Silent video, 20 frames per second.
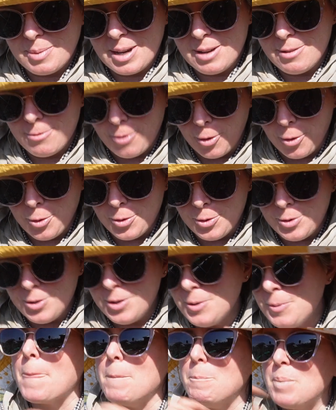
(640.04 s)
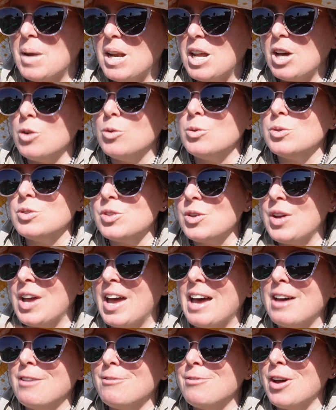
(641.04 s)
phone, but I also
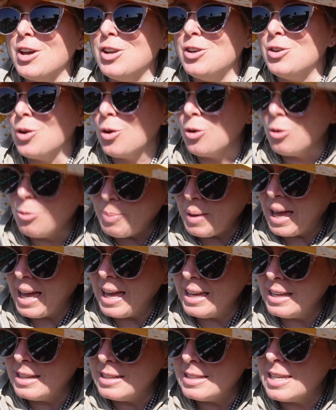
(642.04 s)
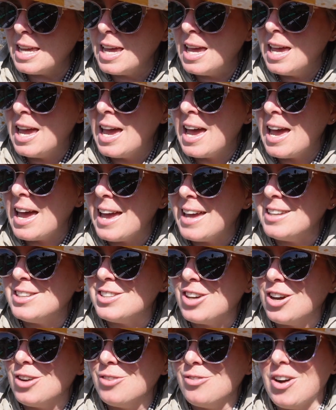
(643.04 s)
have a notepad
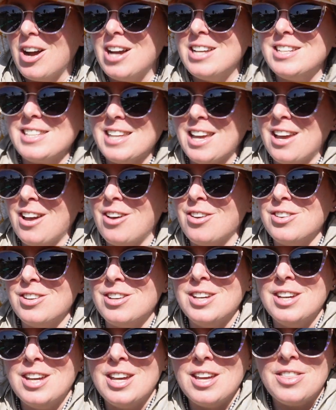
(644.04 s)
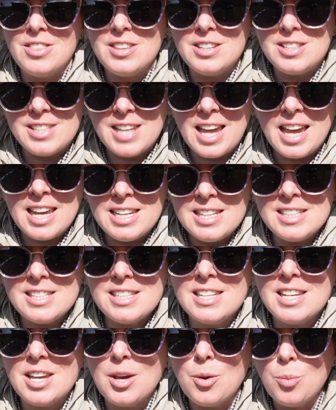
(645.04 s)
and I write down the
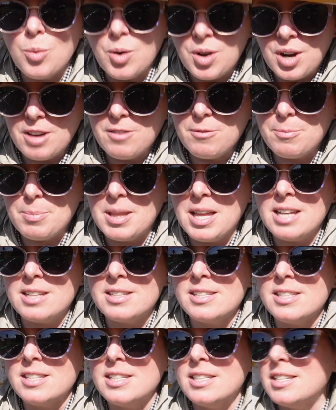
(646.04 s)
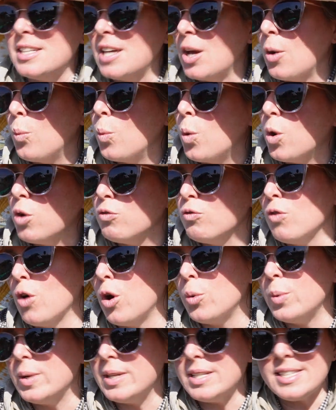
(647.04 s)
date, what I've planted, what
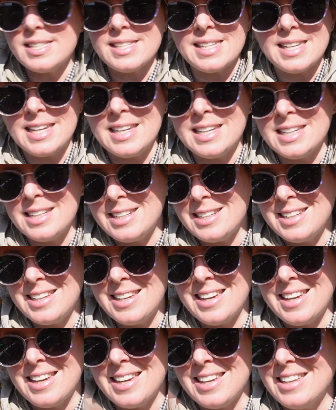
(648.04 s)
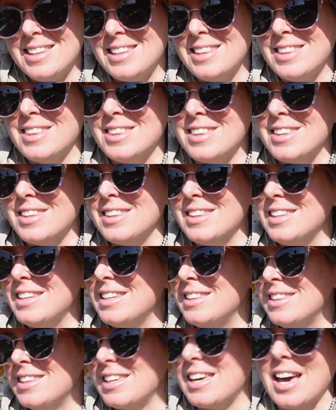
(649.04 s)
row it's in
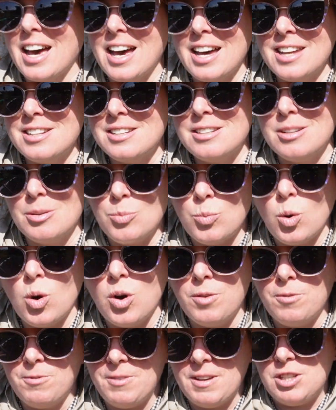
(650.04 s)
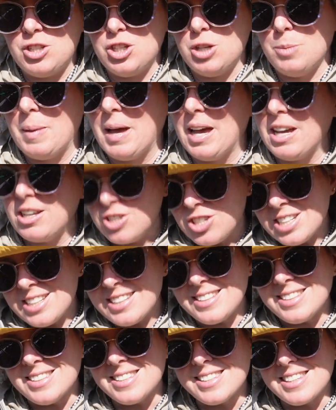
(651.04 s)
the garden, and what veggie patch
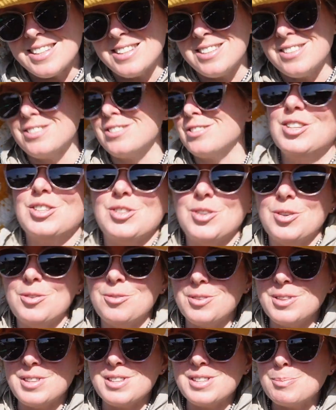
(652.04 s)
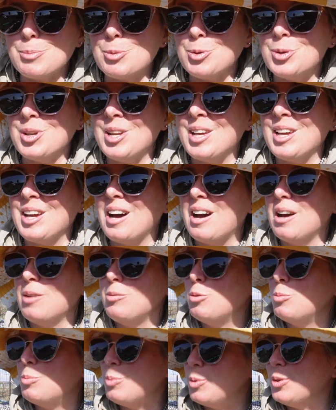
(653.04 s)
it is in. So for this morning I
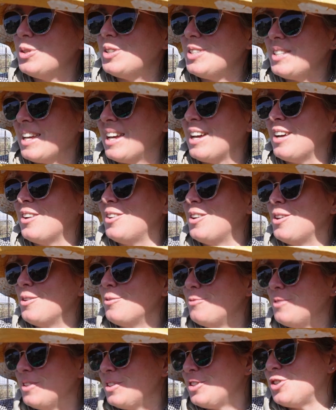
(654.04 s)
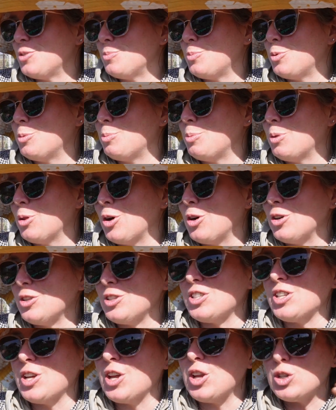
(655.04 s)
will put down vegetable
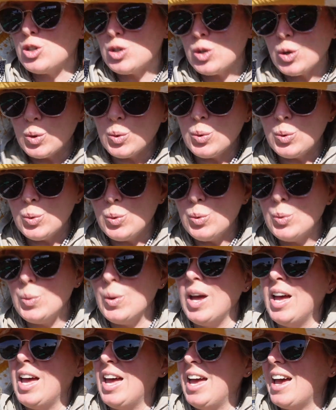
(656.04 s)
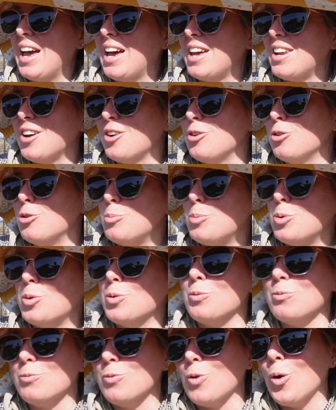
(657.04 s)
plot 2 and I will
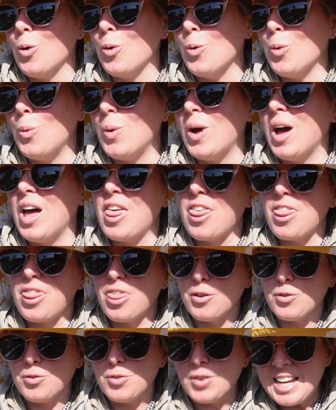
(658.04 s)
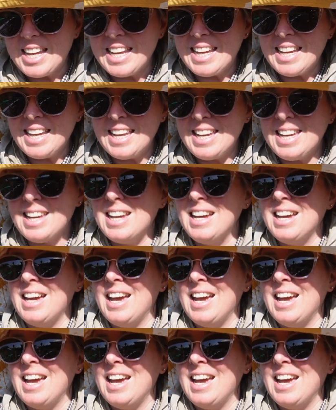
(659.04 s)
put row 3,